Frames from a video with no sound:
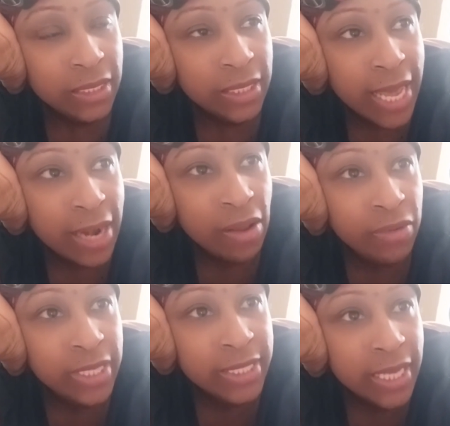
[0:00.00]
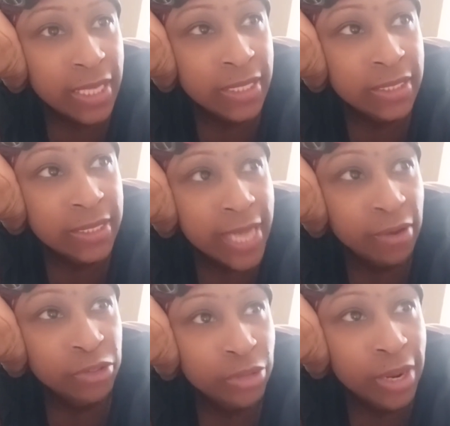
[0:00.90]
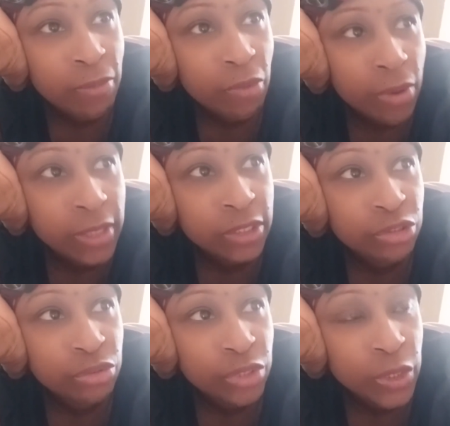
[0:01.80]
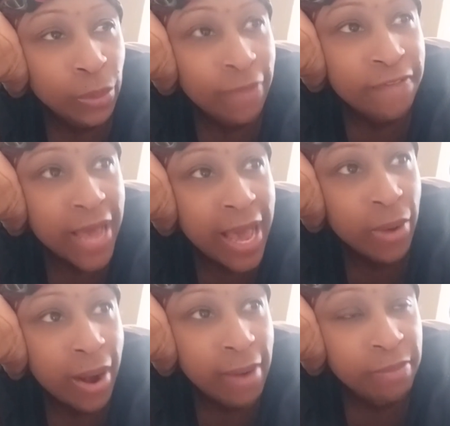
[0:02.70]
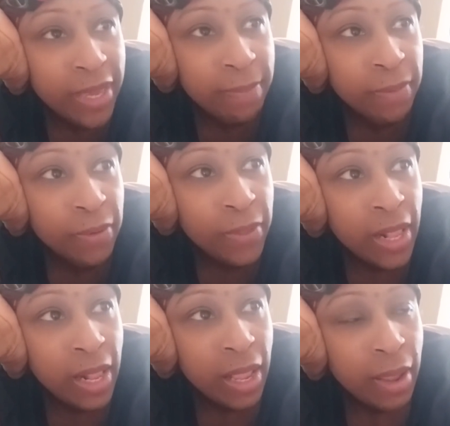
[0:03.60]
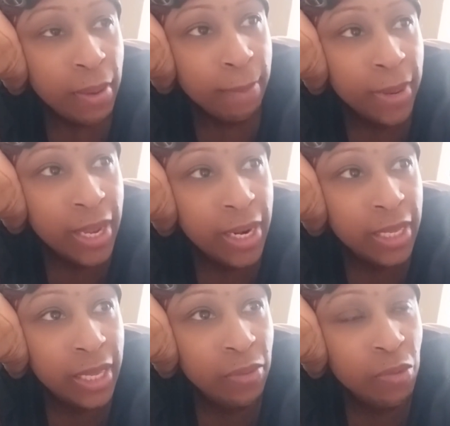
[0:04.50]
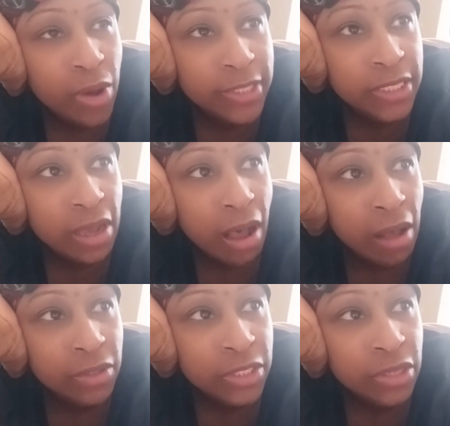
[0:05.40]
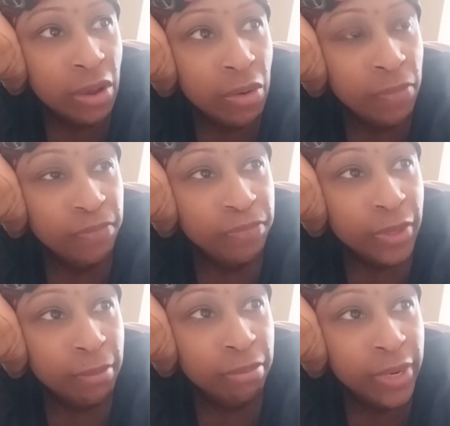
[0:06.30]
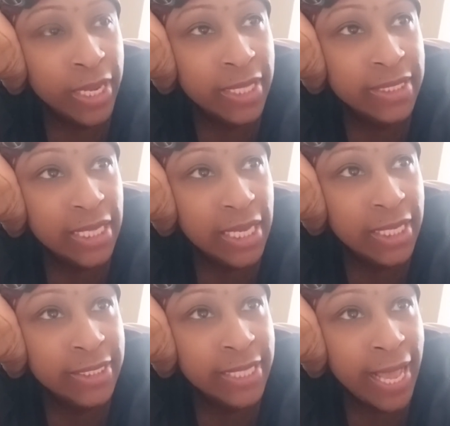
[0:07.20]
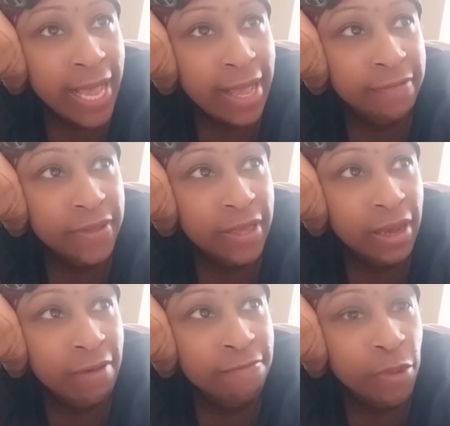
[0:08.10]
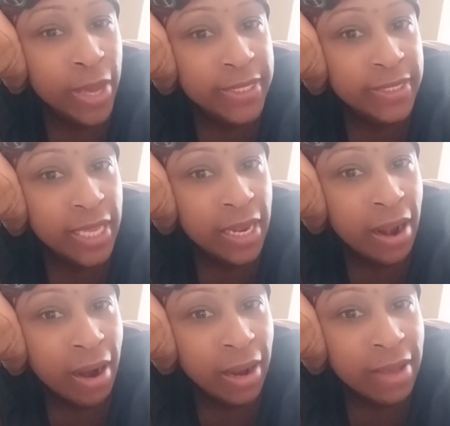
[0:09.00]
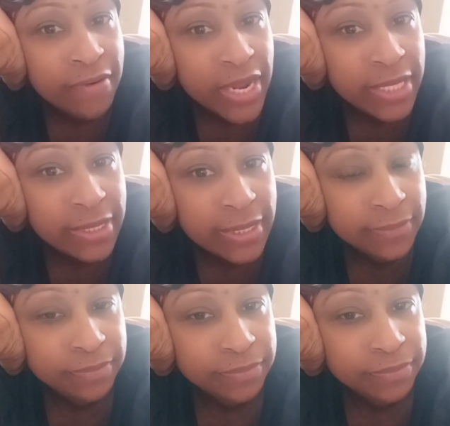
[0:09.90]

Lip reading: not only does Donald Trump want to unify with our people, but he wants to also bring us in to have a voice in our governance.